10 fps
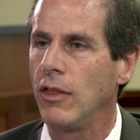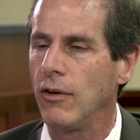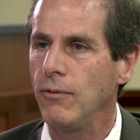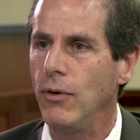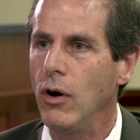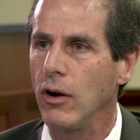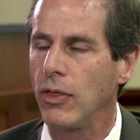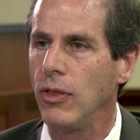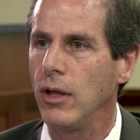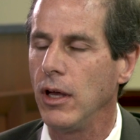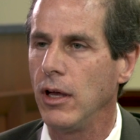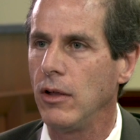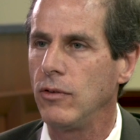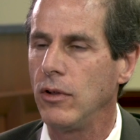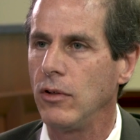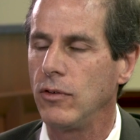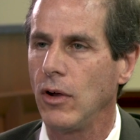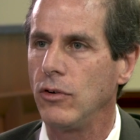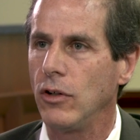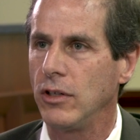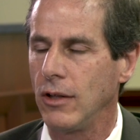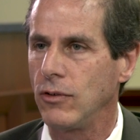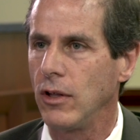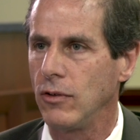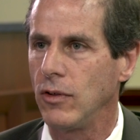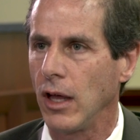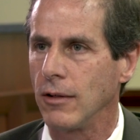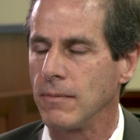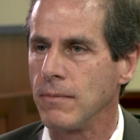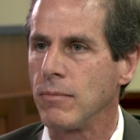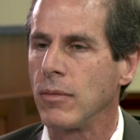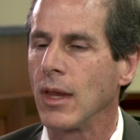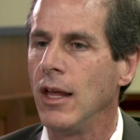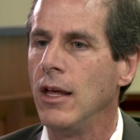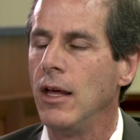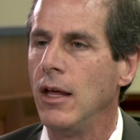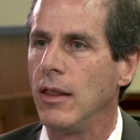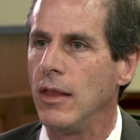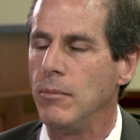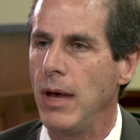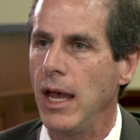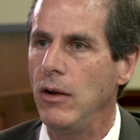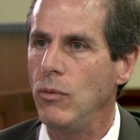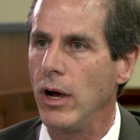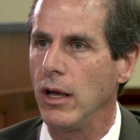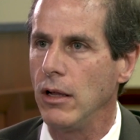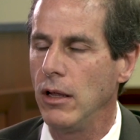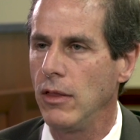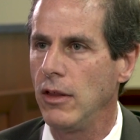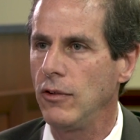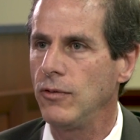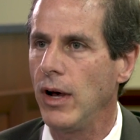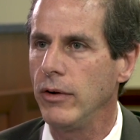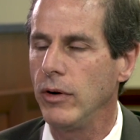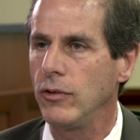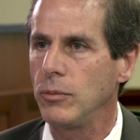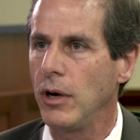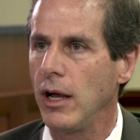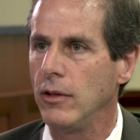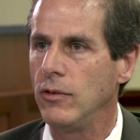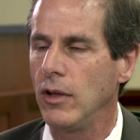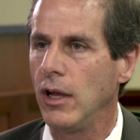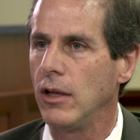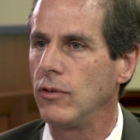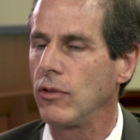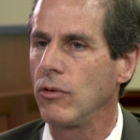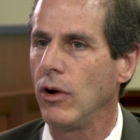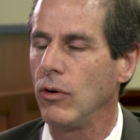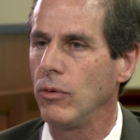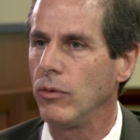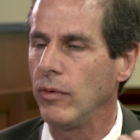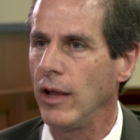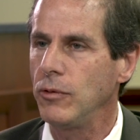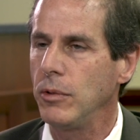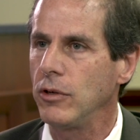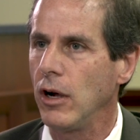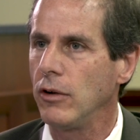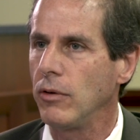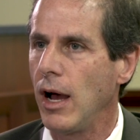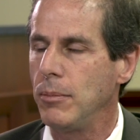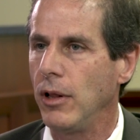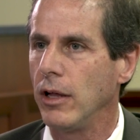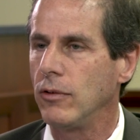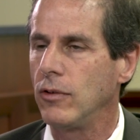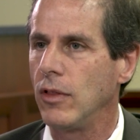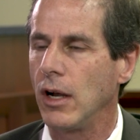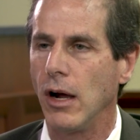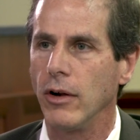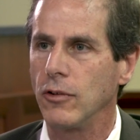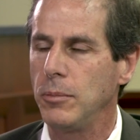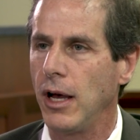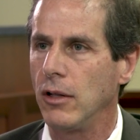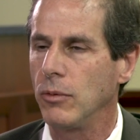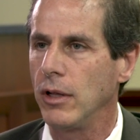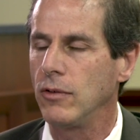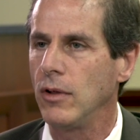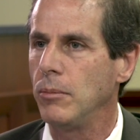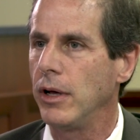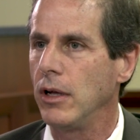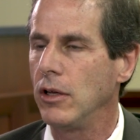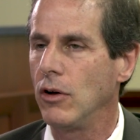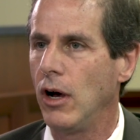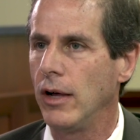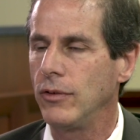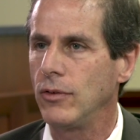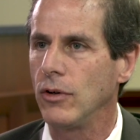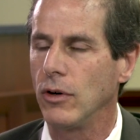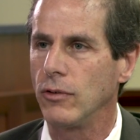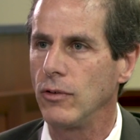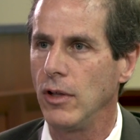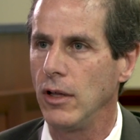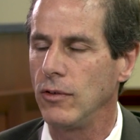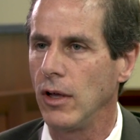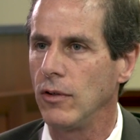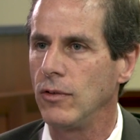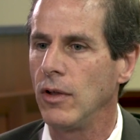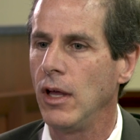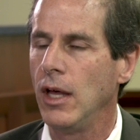The fourth is social distancing. The main way this virus spreads is through respiratory droplets that are expelled when somebody coughs or sneezes.